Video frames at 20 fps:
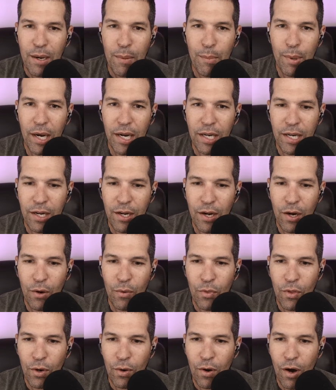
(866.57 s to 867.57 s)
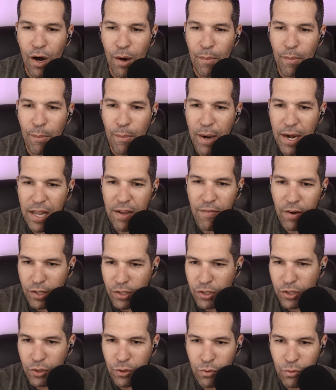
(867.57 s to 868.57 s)
But, there are many of
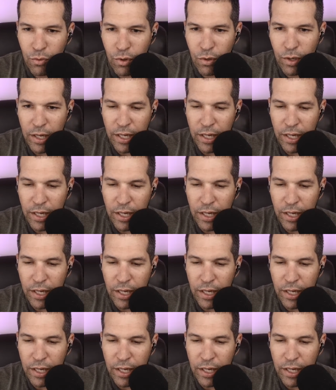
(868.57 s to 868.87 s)
us who